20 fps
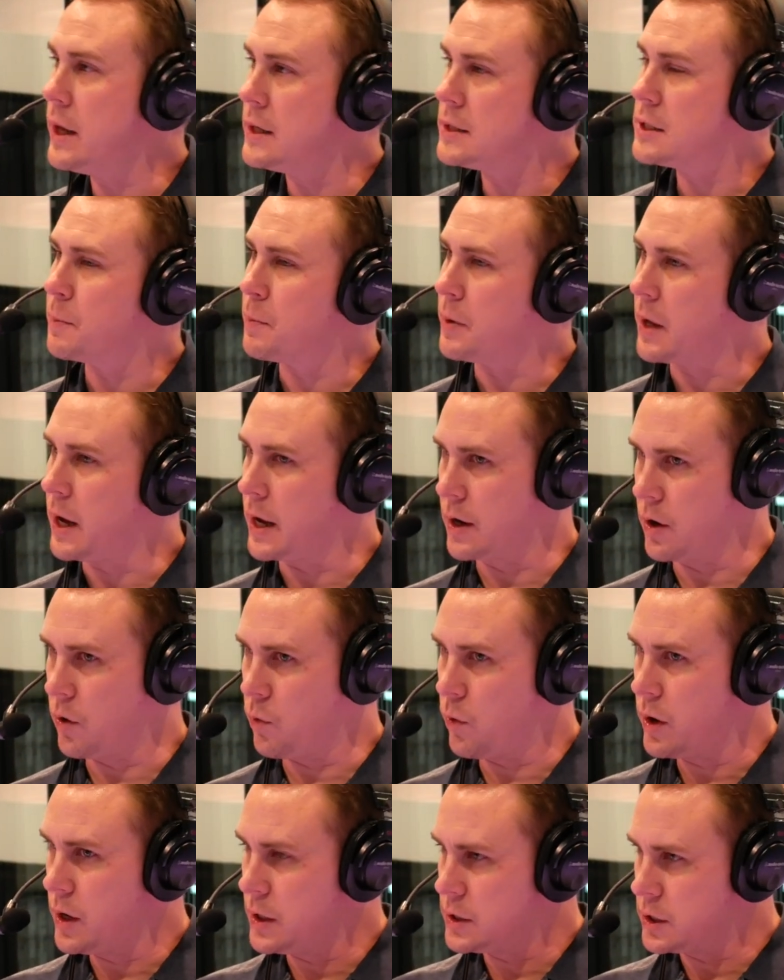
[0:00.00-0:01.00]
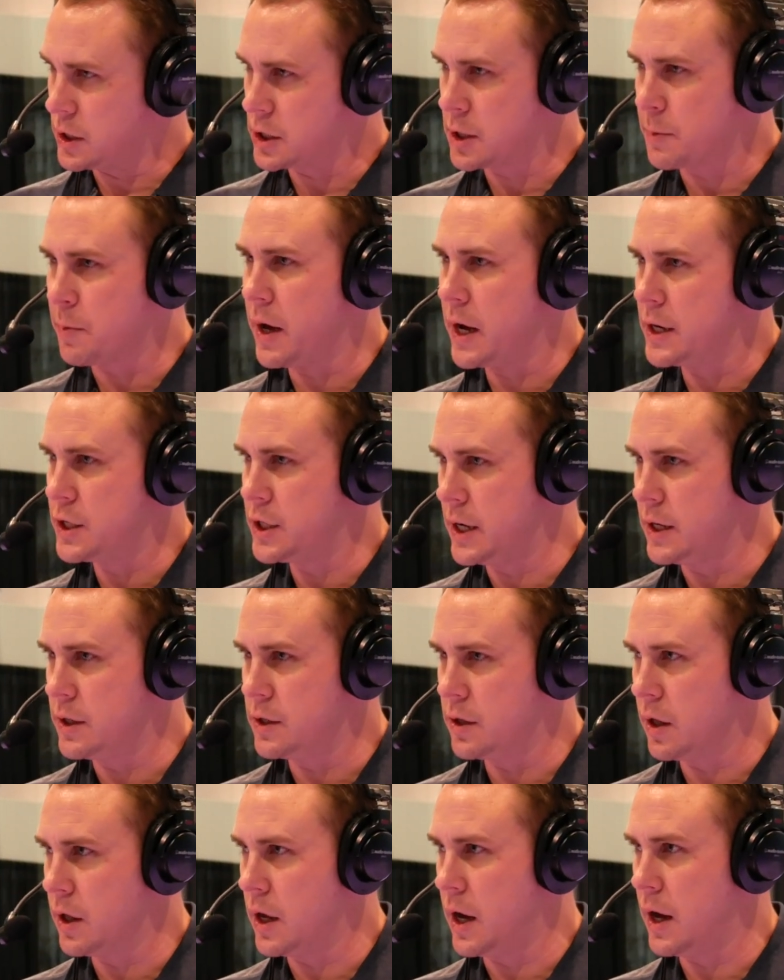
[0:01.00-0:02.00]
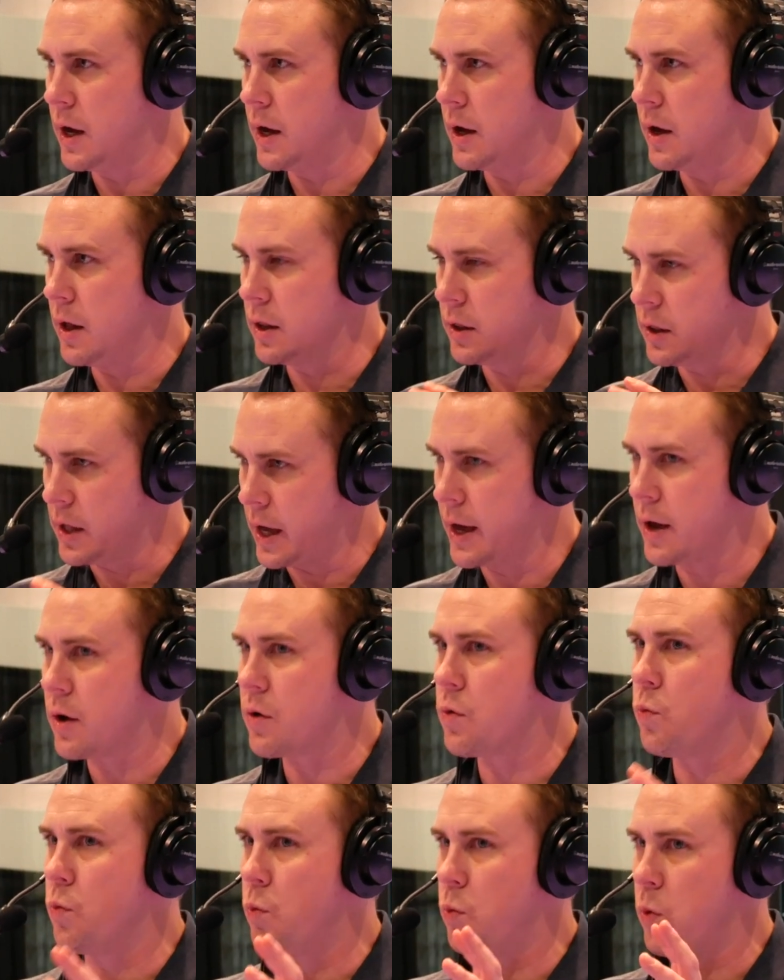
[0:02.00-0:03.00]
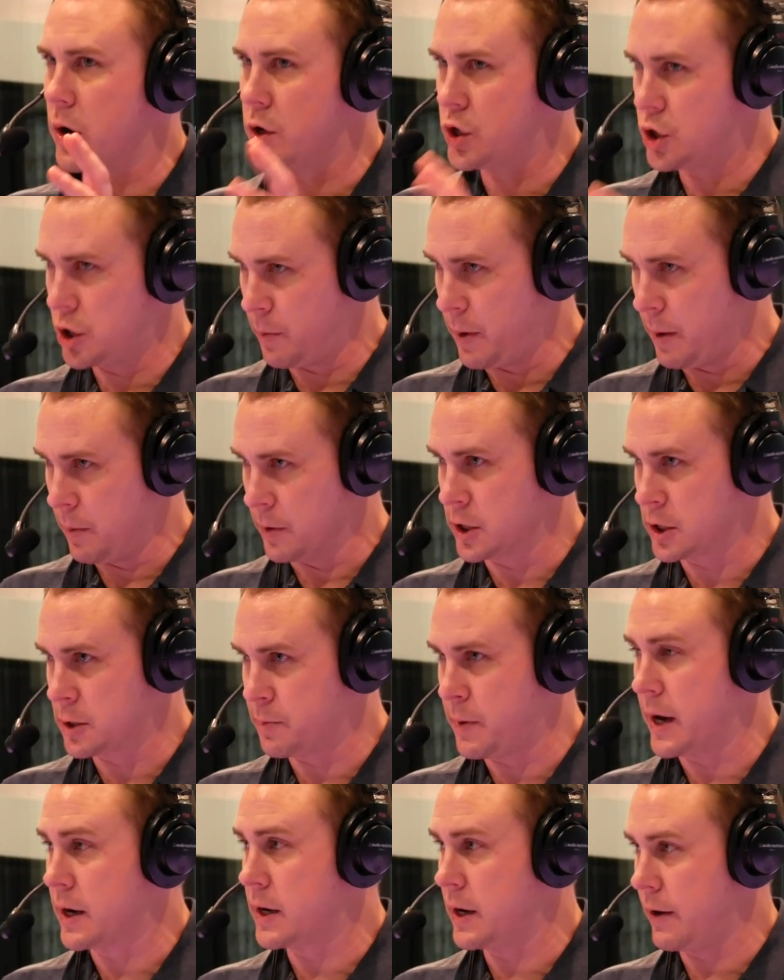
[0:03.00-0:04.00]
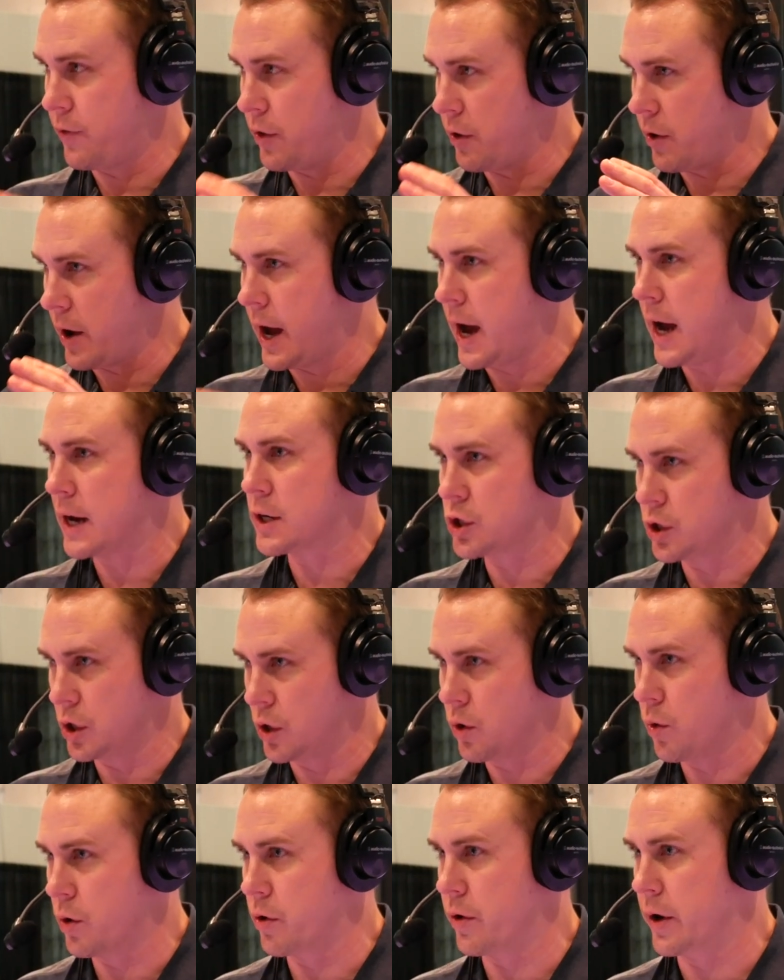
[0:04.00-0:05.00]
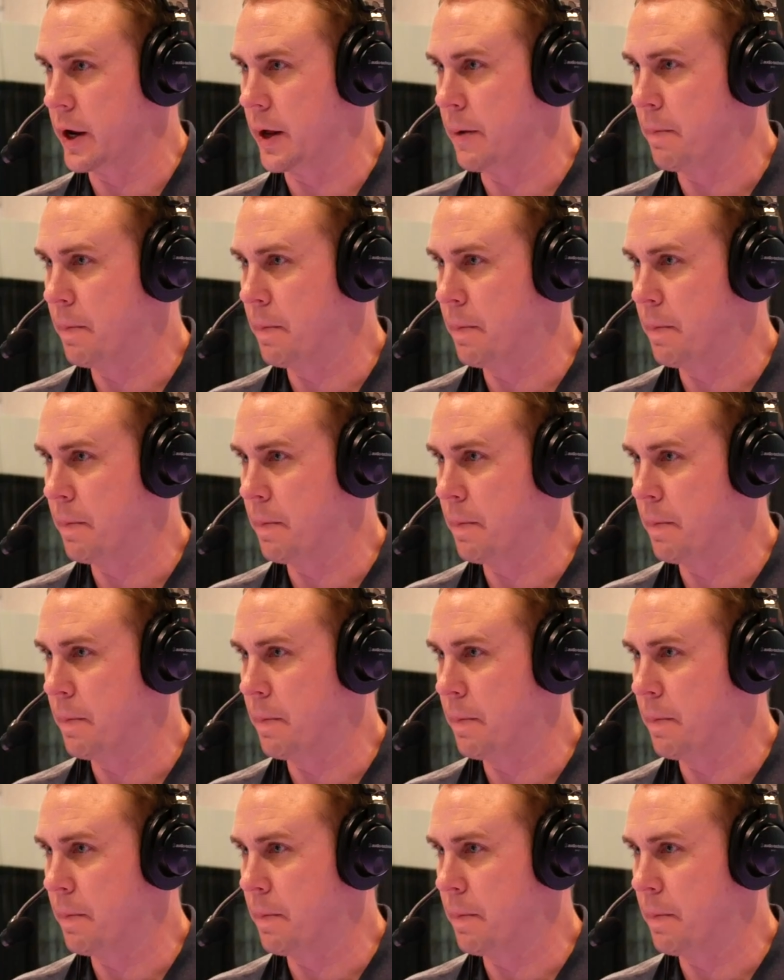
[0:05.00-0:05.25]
What is the supply chain like? What should people expect if they're actually ordering